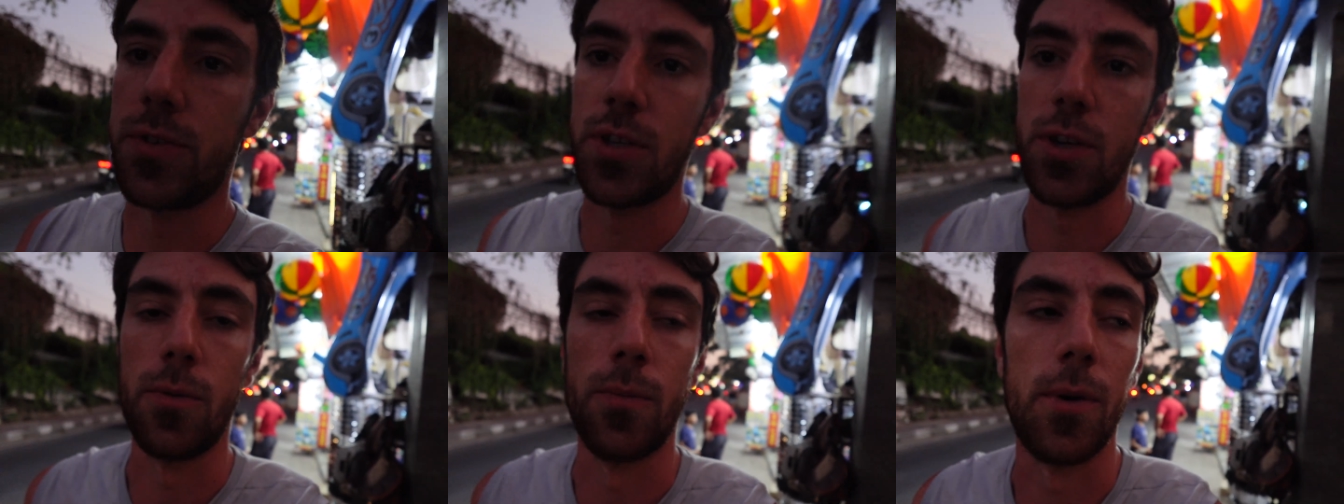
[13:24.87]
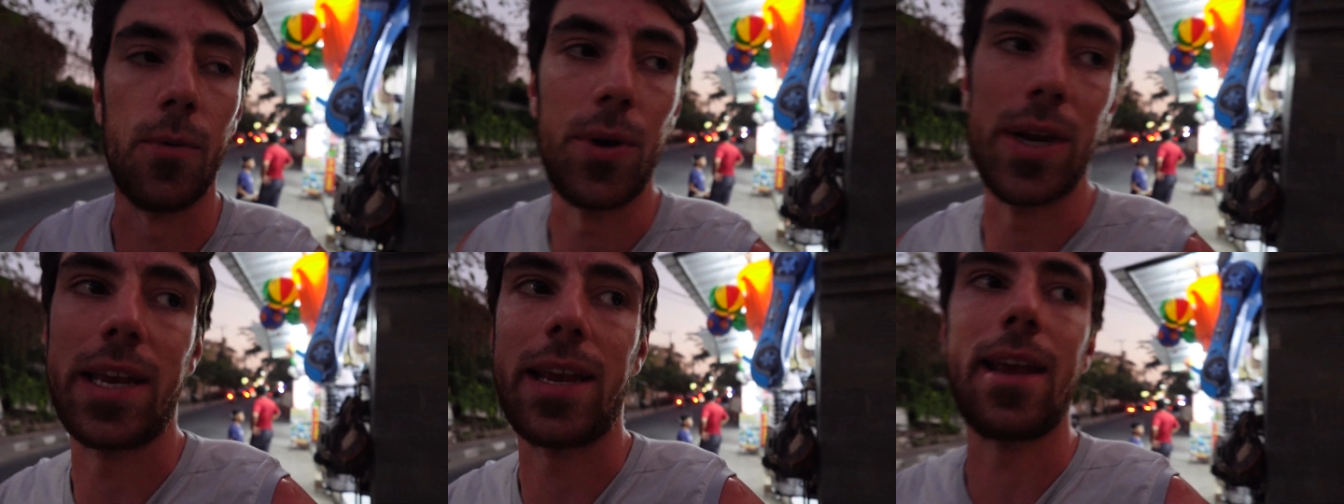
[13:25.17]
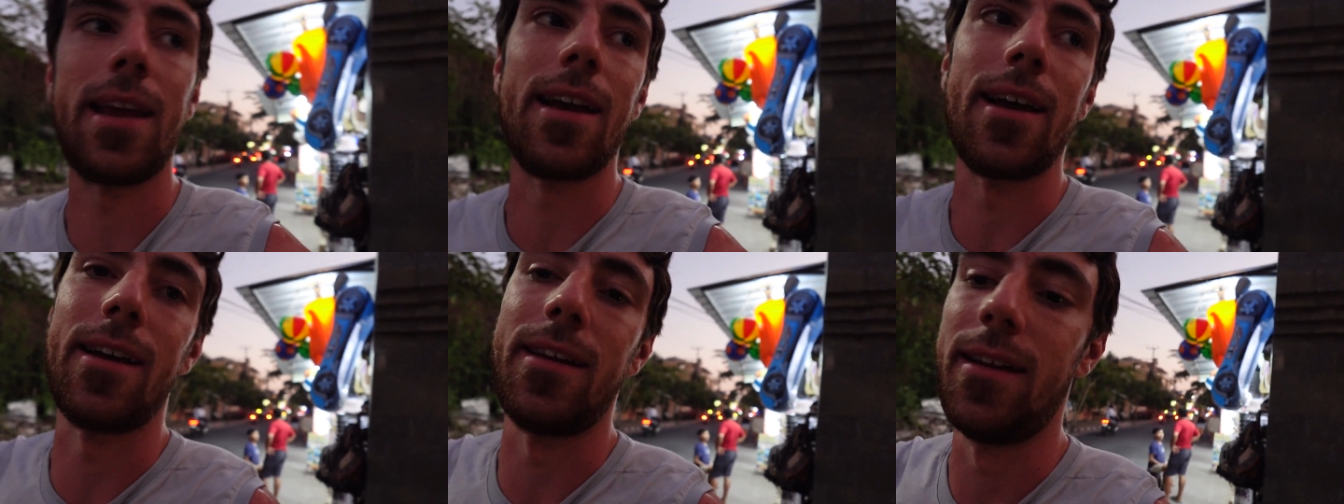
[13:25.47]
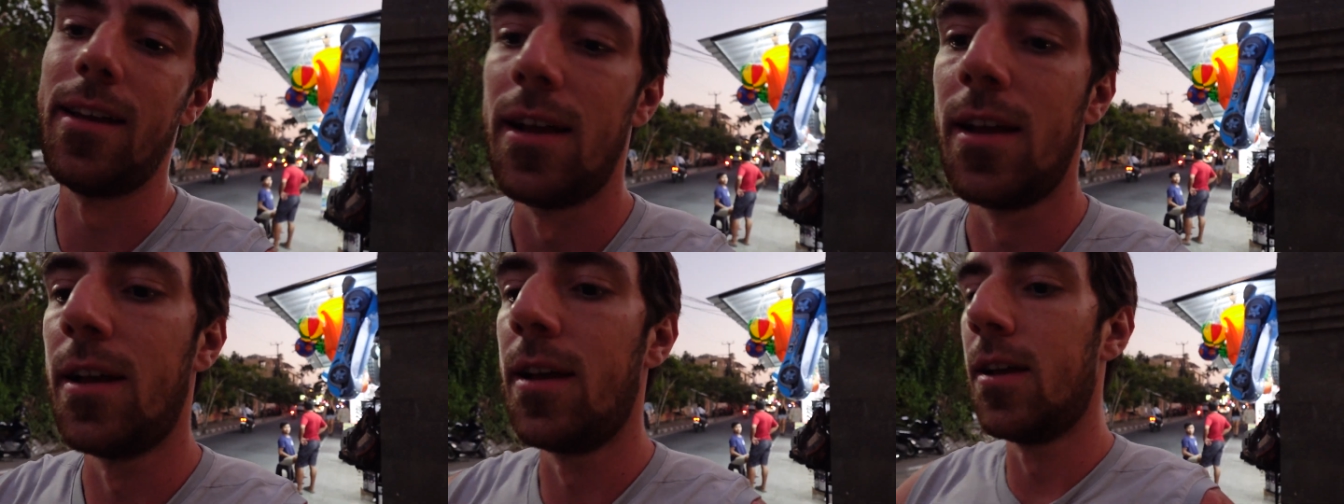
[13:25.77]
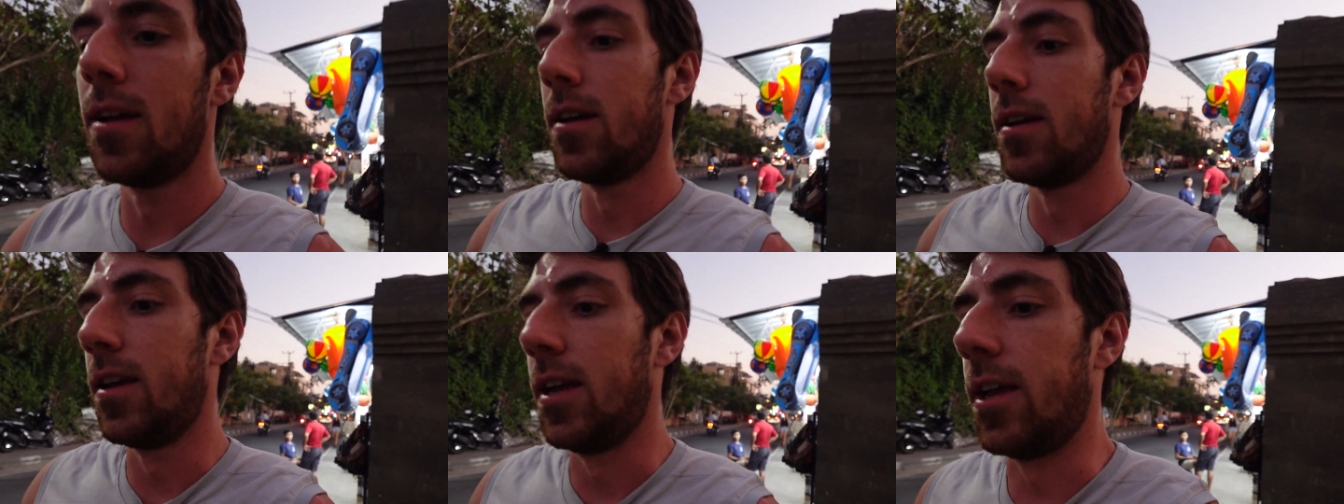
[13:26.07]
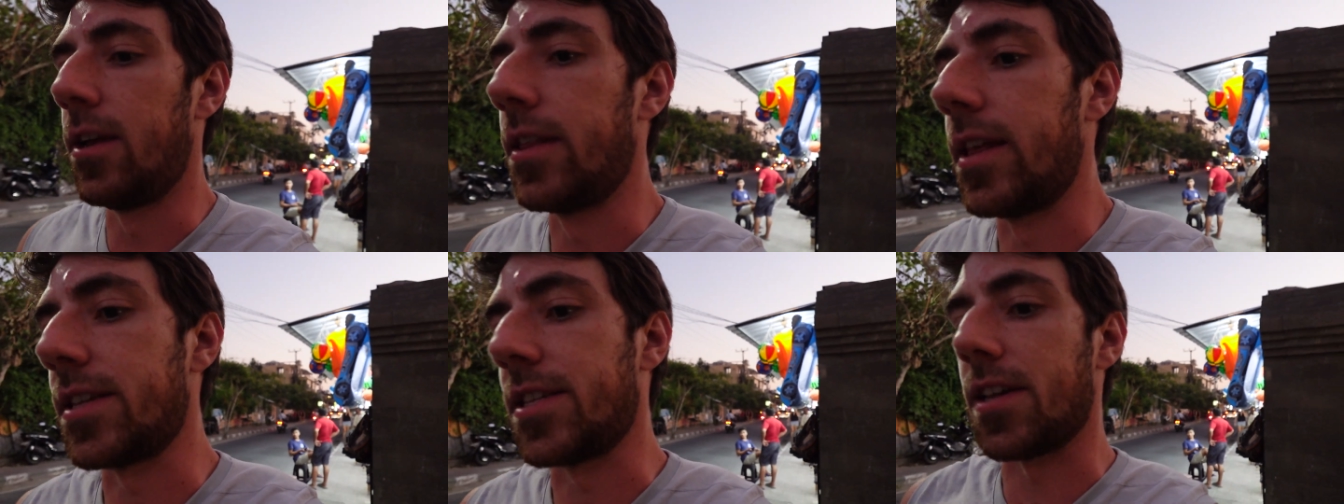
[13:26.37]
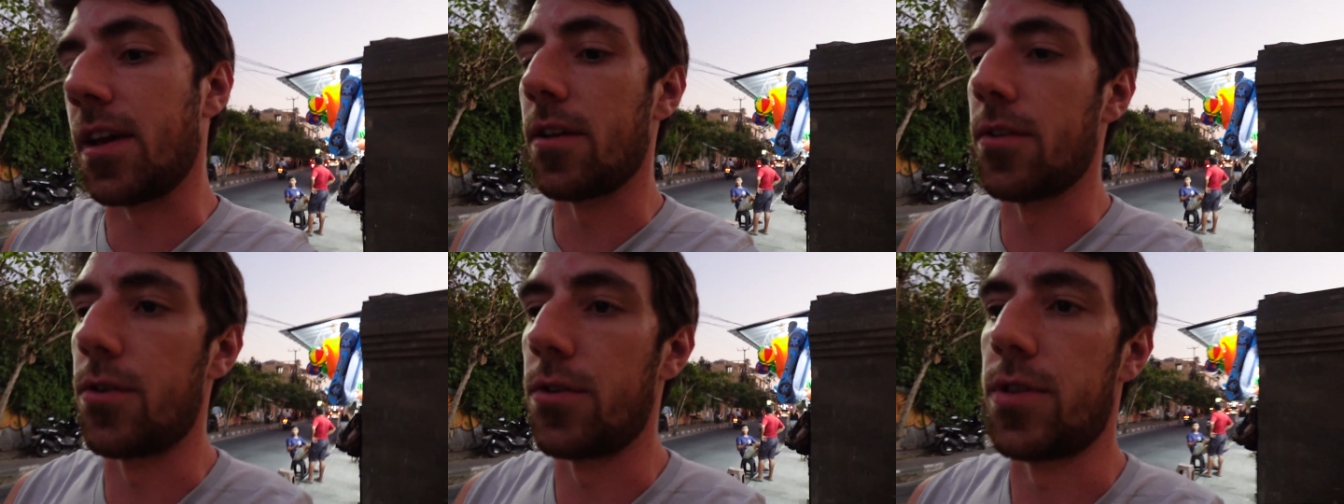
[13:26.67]
too. But we can't, you know,
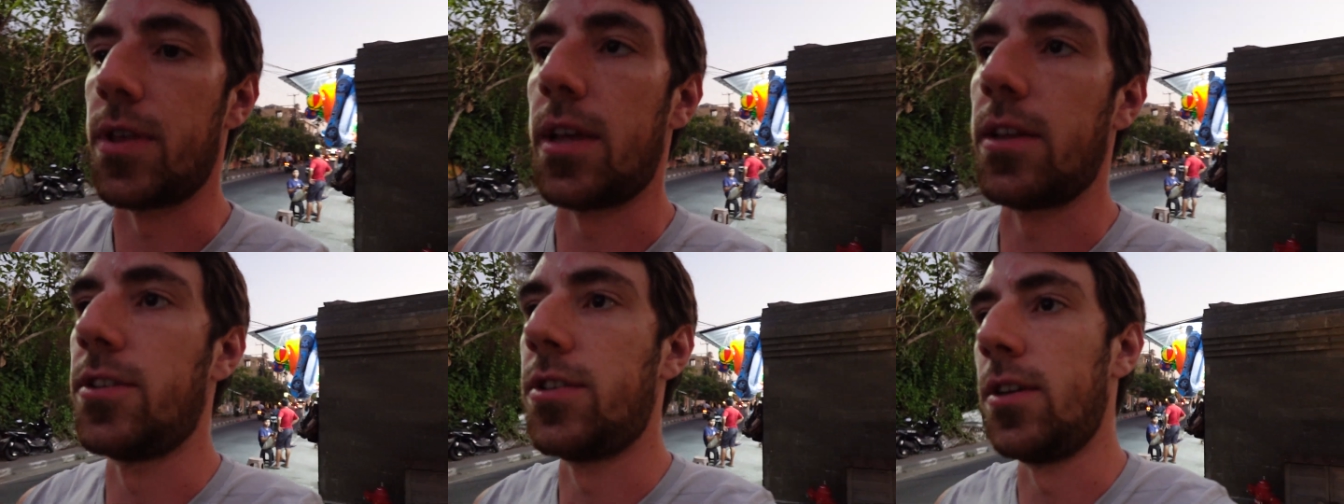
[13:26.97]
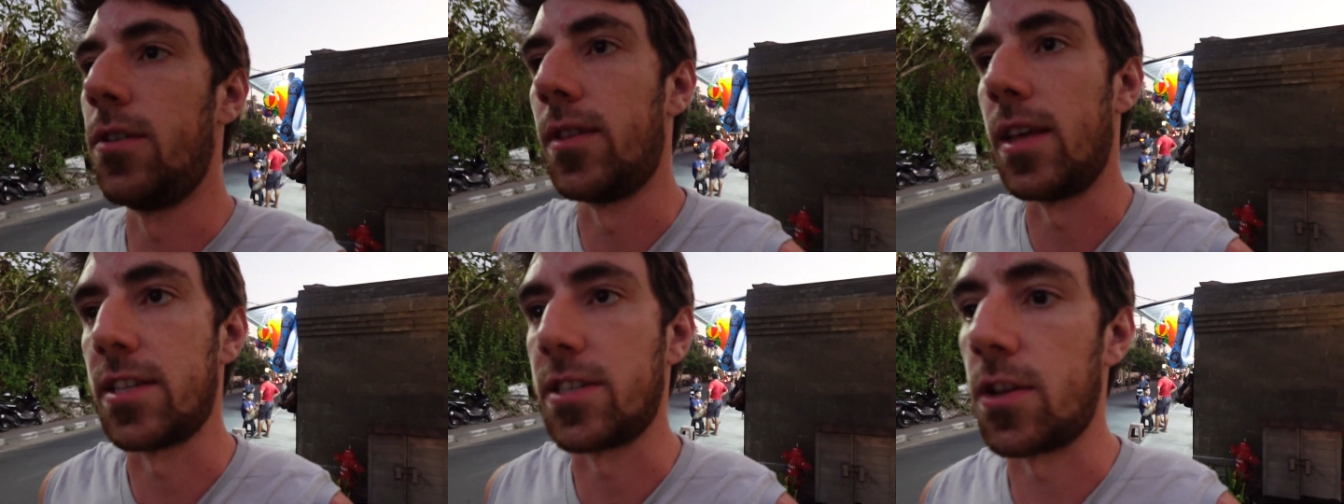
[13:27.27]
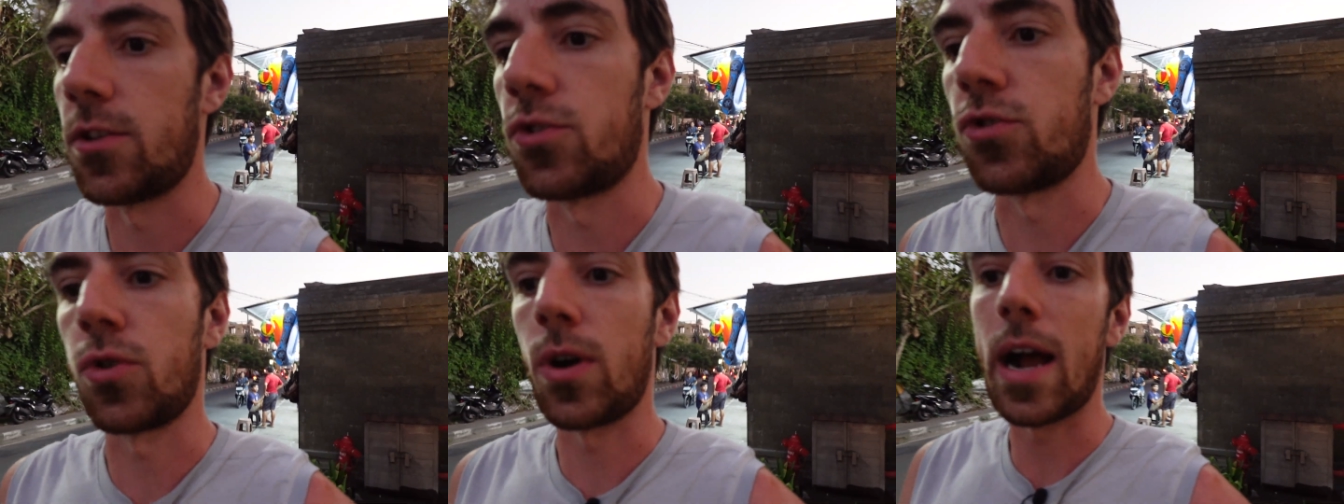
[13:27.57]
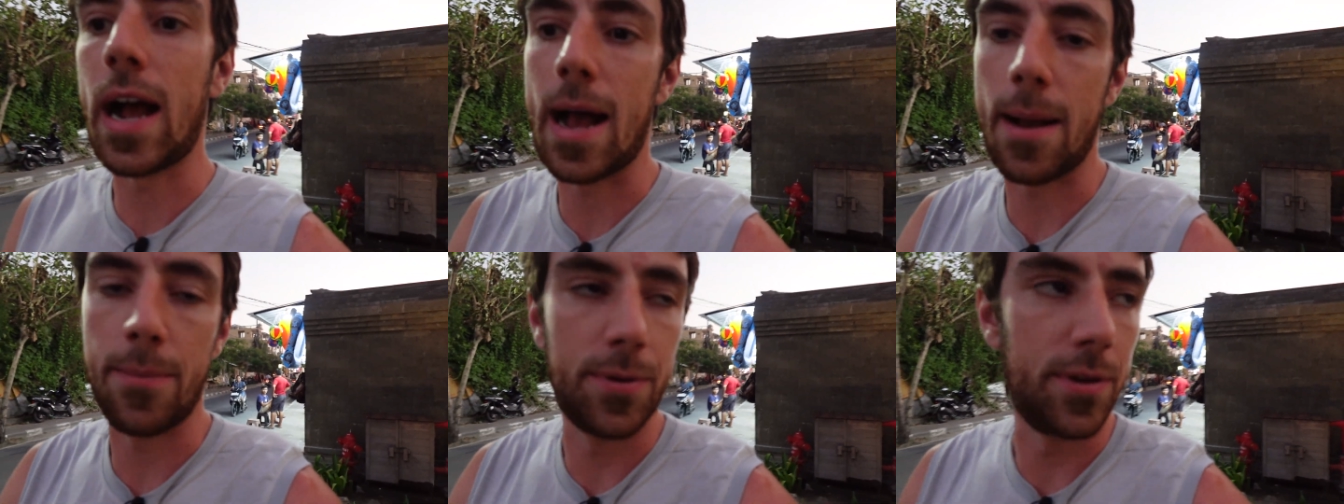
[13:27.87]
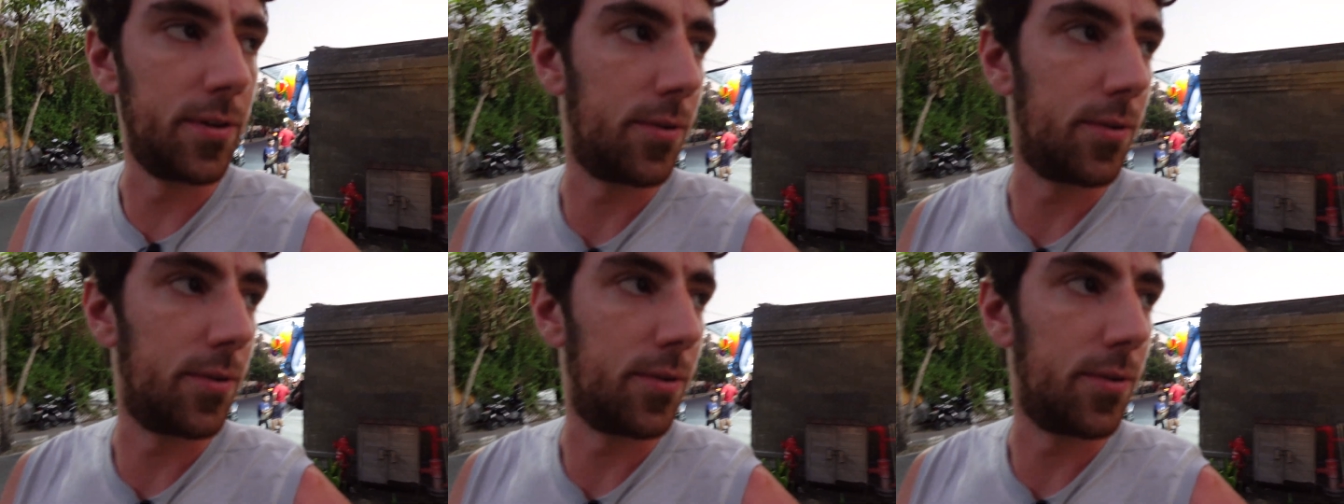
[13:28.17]
that's the other thing too. That's a trap.